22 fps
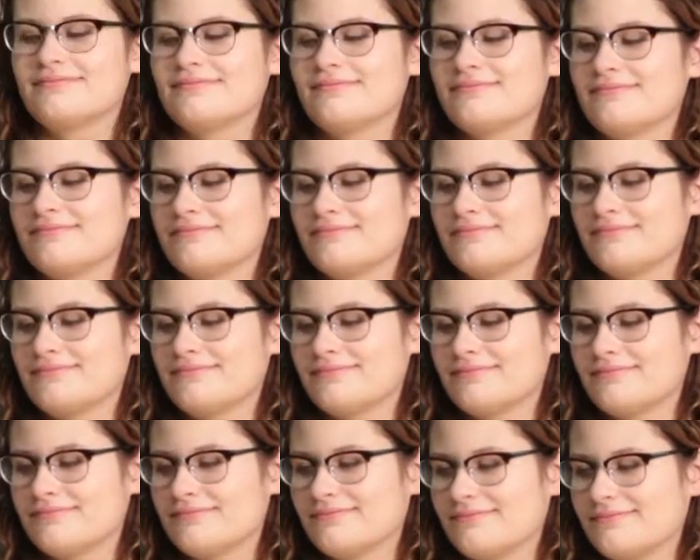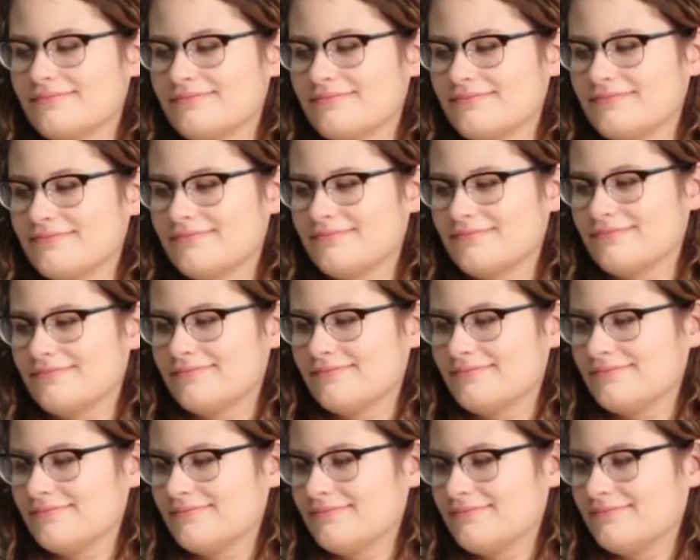
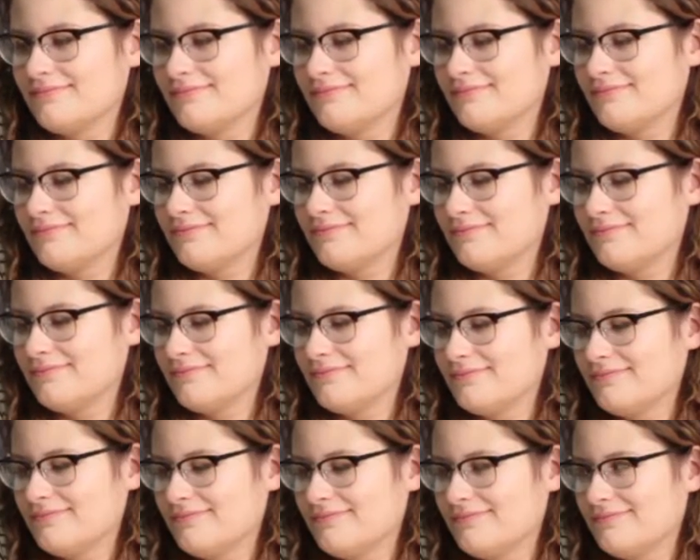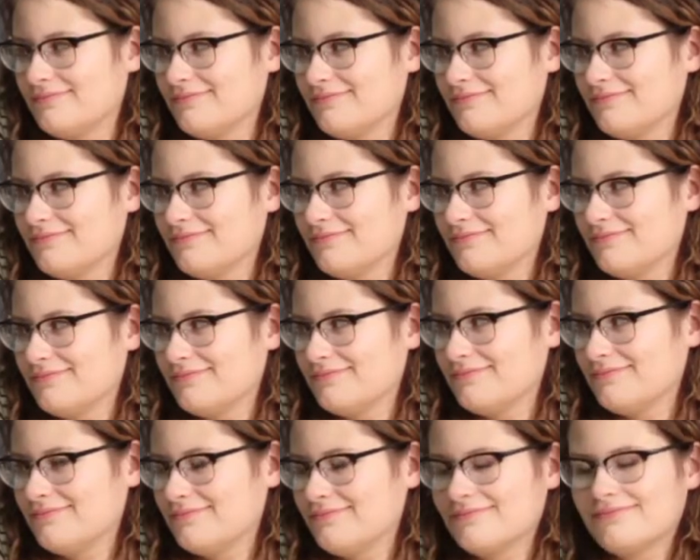
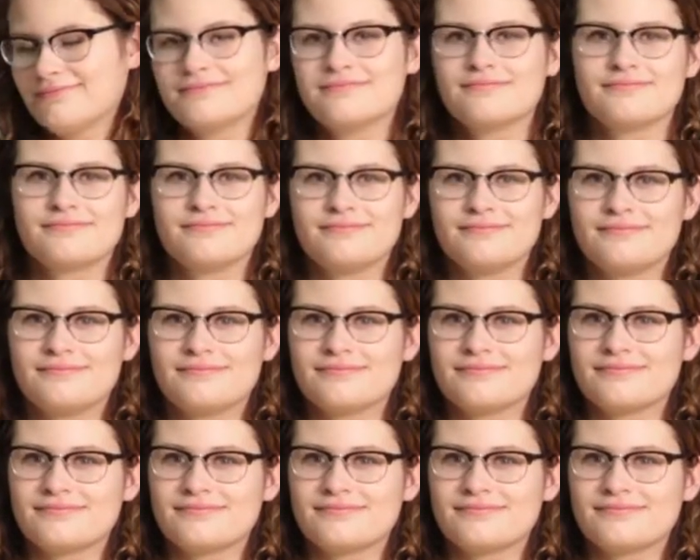(silent)